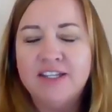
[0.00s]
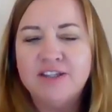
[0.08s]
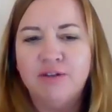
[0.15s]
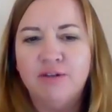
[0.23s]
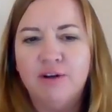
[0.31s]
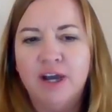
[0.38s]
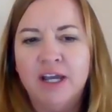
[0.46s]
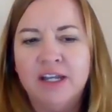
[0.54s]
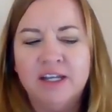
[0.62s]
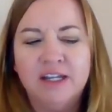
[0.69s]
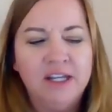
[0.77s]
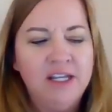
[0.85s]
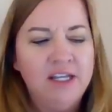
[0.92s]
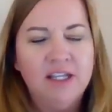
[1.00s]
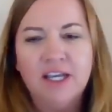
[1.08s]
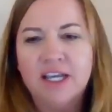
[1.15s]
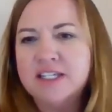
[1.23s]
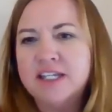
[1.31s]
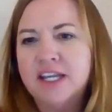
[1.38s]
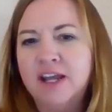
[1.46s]
So, and
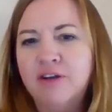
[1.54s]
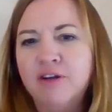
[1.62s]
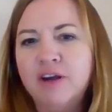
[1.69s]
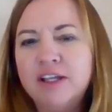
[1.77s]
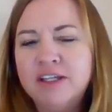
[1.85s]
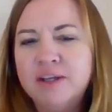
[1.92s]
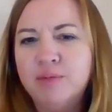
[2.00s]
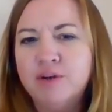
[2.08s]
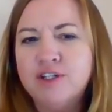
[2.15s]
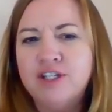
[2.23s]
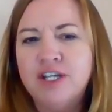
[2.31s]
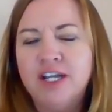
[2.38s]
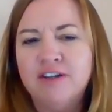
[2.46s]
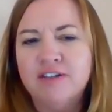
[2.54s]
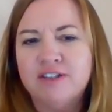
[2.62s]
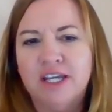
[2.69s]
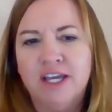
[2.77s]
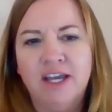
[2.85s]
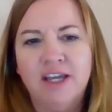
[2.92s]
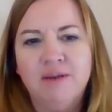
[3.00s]
like I said, I greatly appreciate your
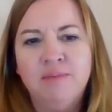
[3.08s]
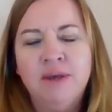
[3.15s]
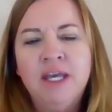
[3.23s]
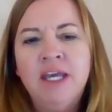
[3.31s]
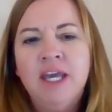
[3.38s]
time.